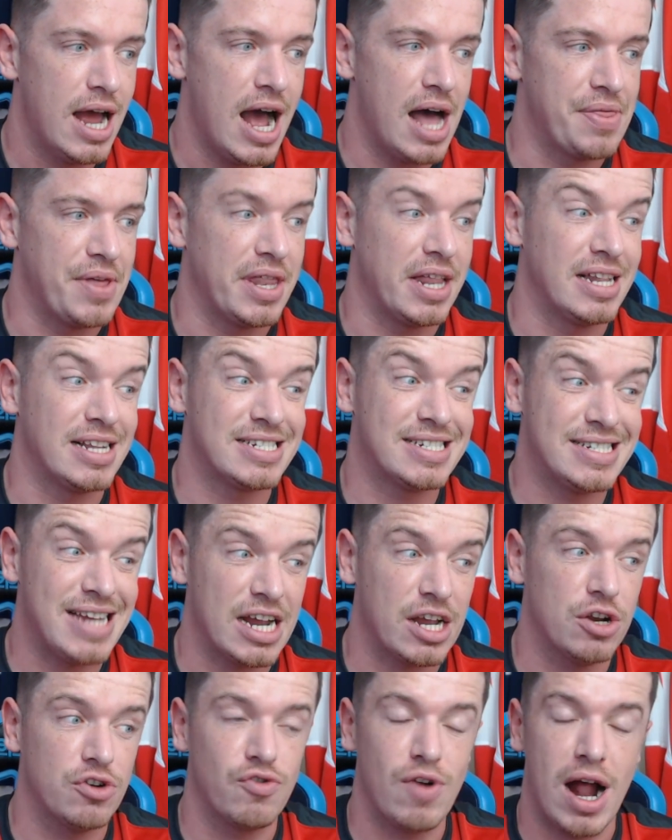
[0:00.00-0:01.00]
And then in the
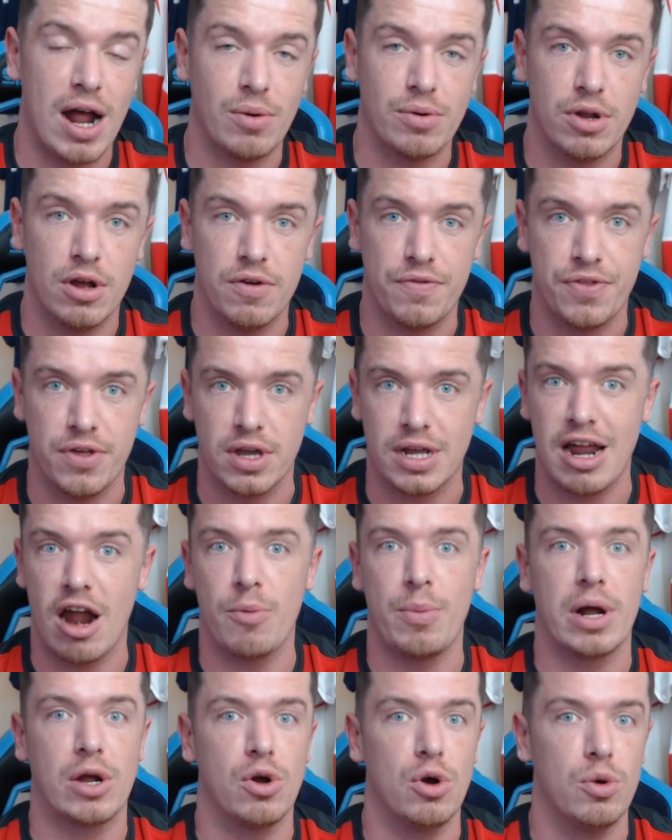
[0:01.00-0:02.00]
second round of the
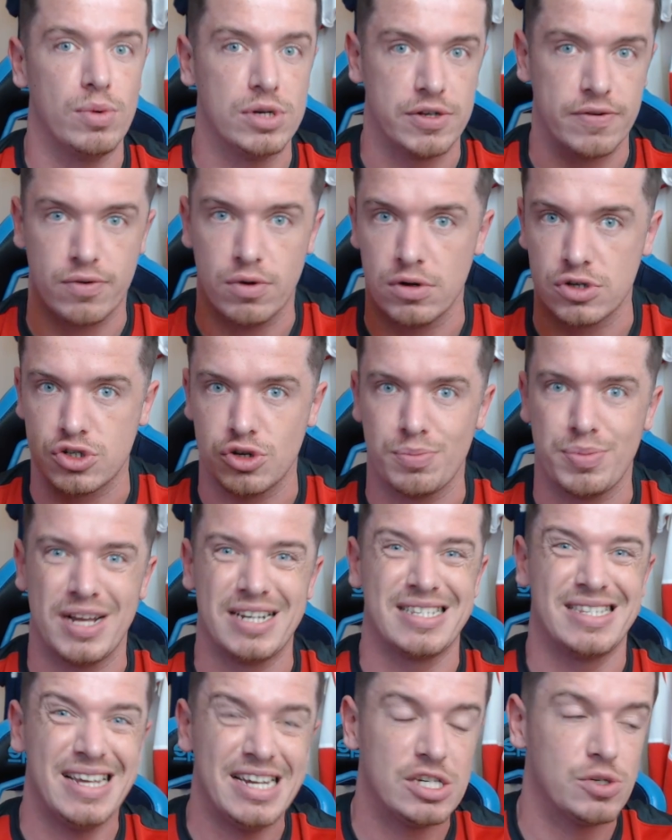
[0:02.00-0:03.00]
Carabao Cup, which of course took
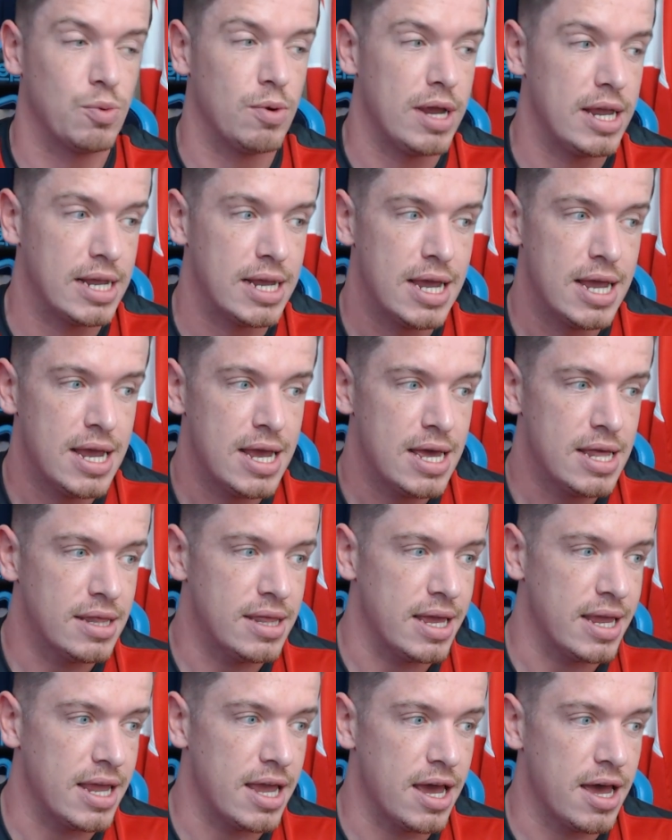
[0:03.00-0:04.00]
place this week,
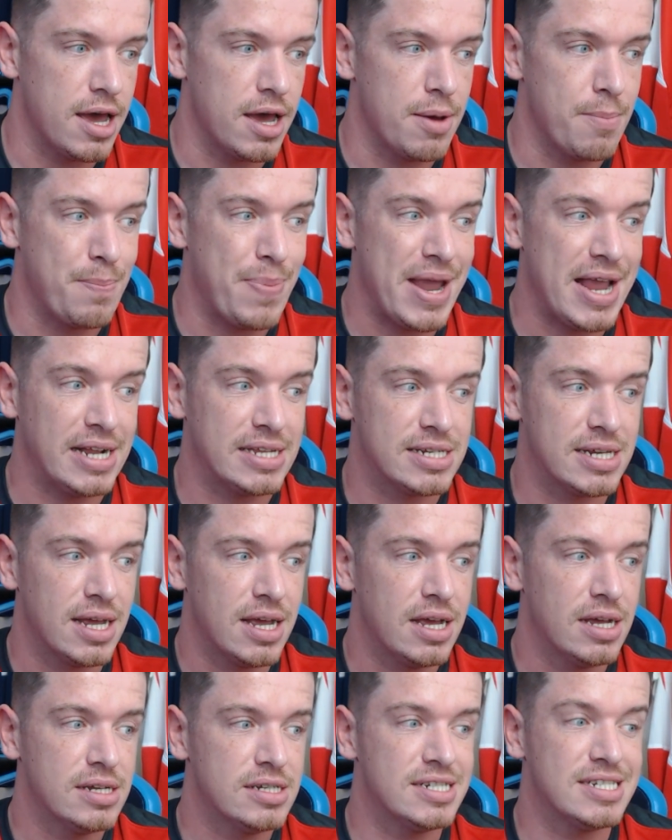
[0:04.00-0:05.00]
they uh, beat.
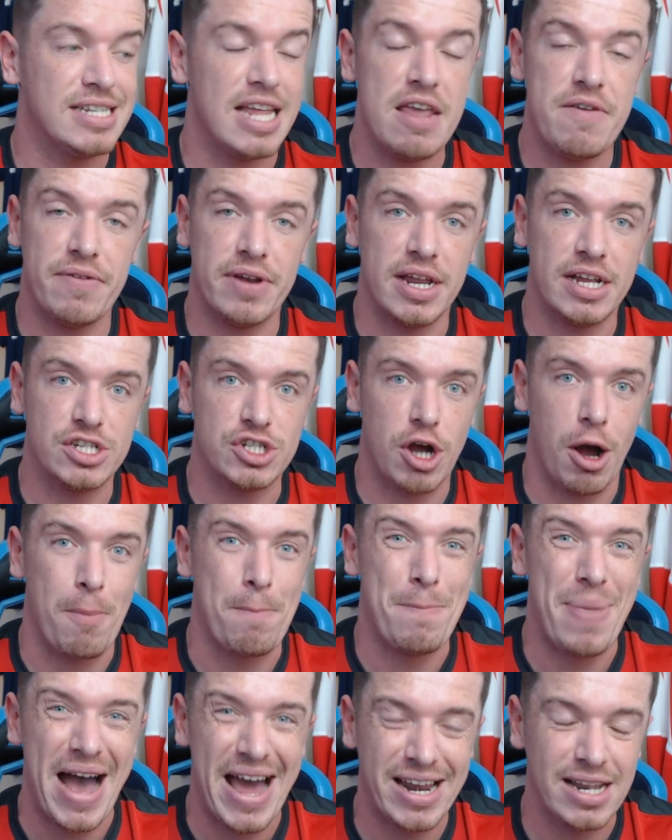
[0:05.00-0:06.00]
Stevenage on
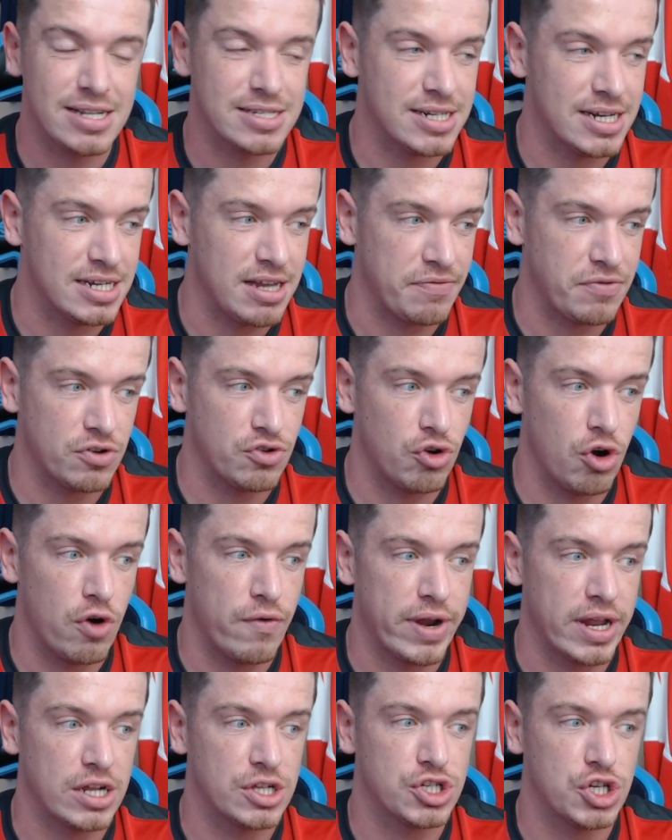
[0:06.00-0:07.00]
penalties after
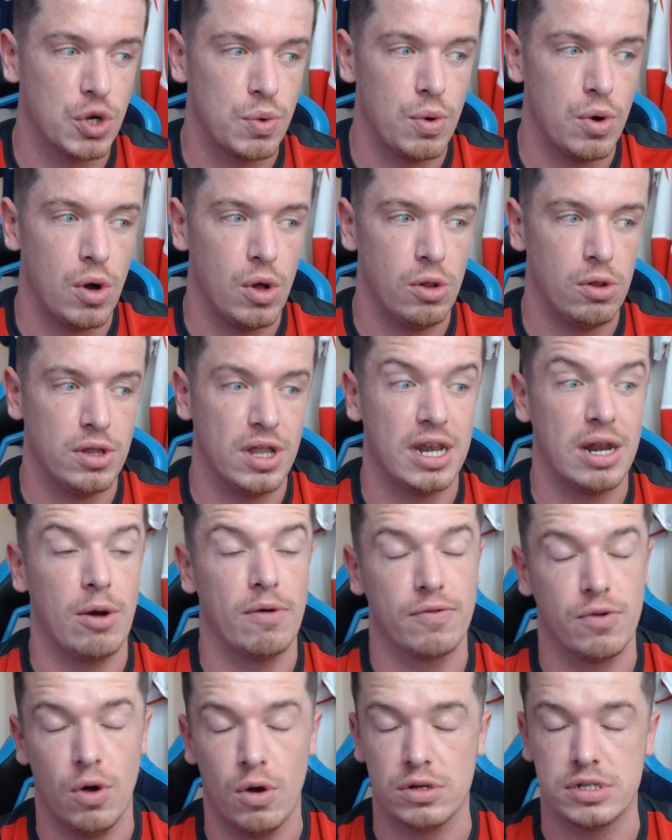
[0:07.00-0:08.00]
drawing 2 all. And now,
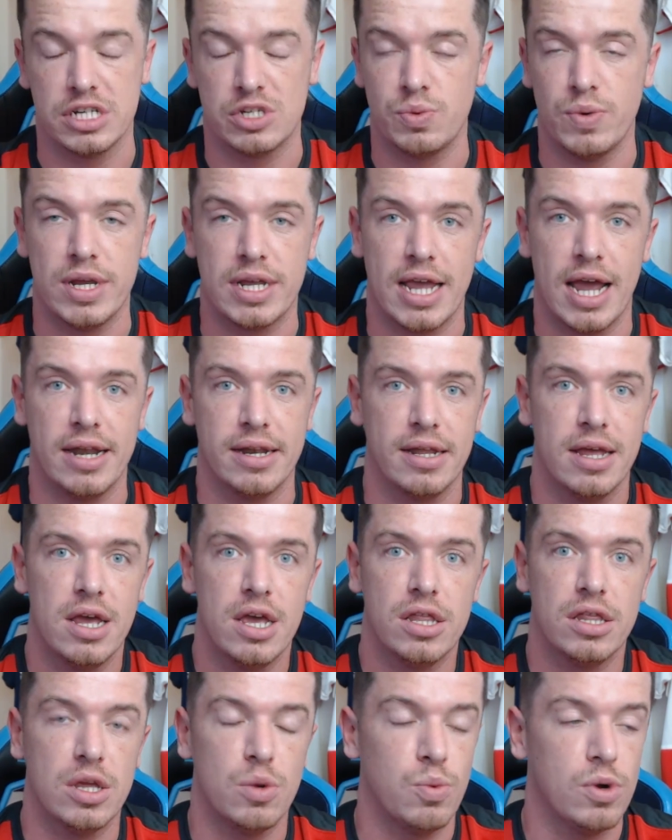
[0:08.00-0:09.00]
of course, this weekend
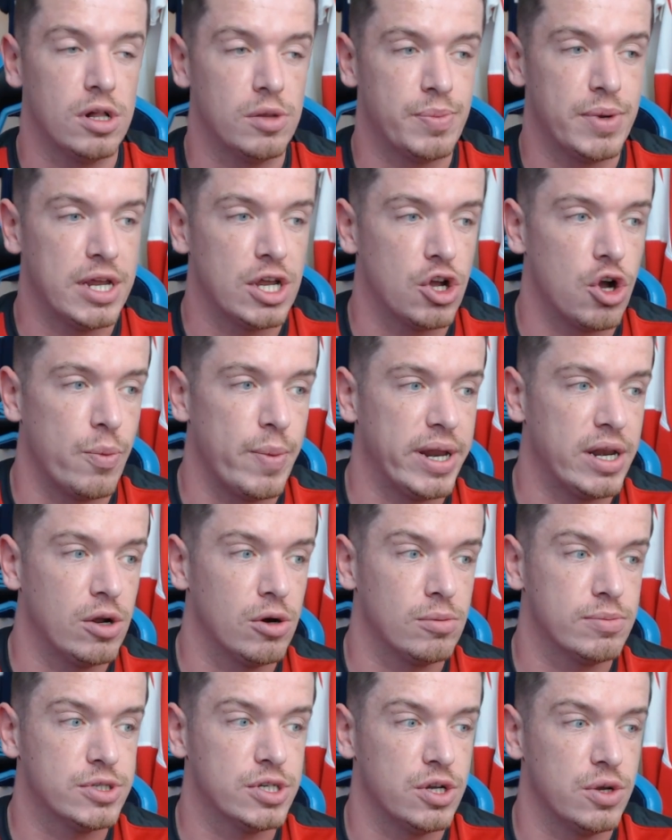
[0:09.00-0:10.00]
they will be coming
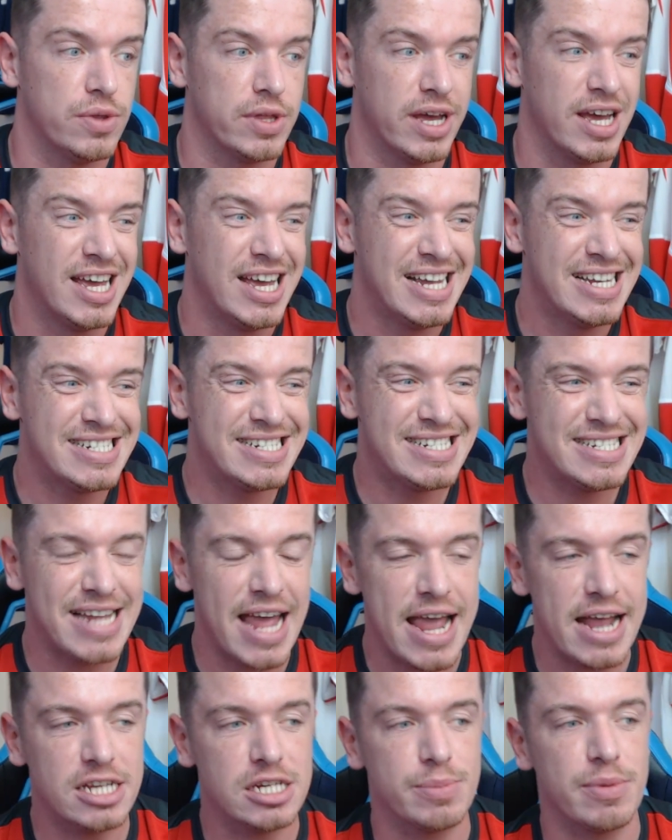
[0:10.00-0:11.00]
up to the
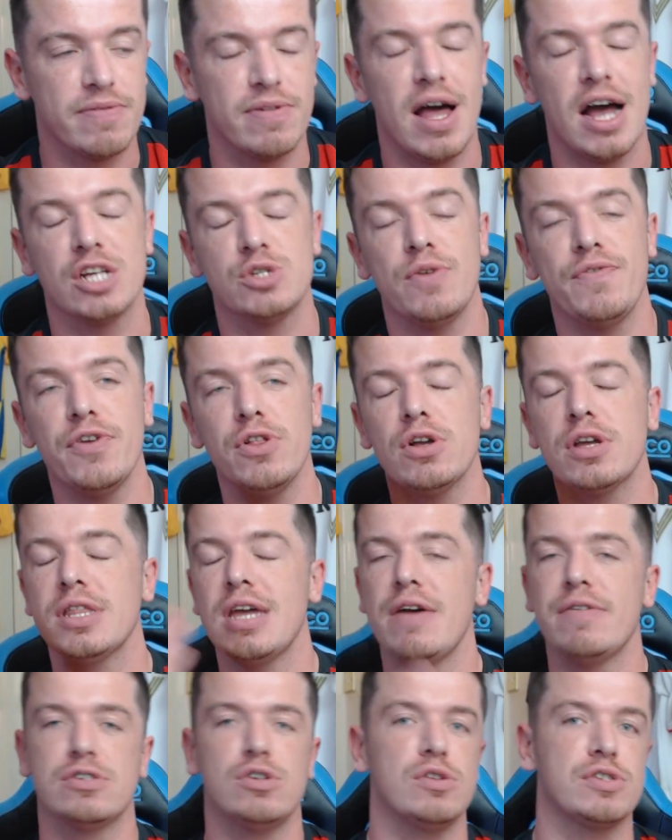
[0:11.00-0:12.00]
Stadium of Light. So, if you look at
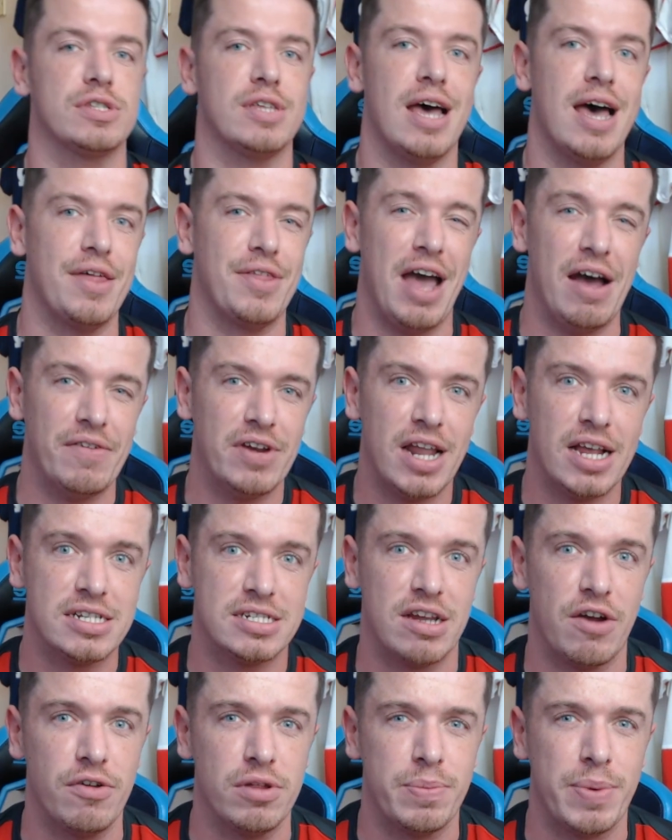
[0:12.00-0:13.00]
their results there, they haven't
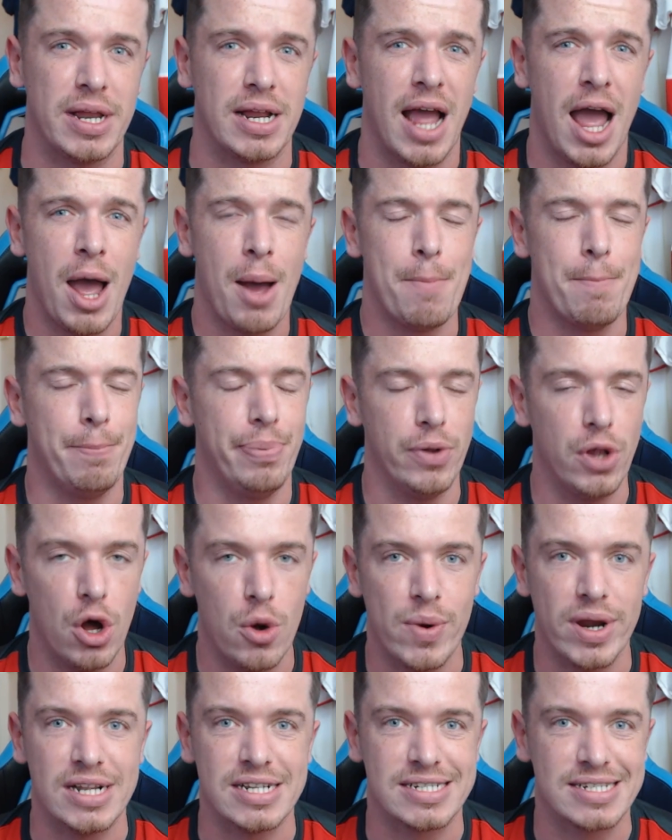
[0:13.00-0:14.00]
necessarily been
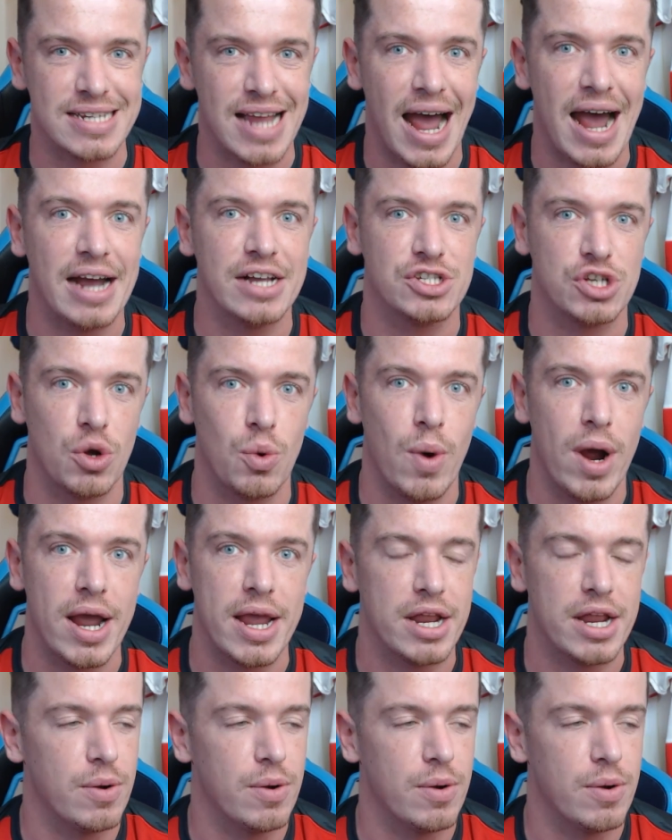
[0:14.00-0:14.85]
blowing sides away.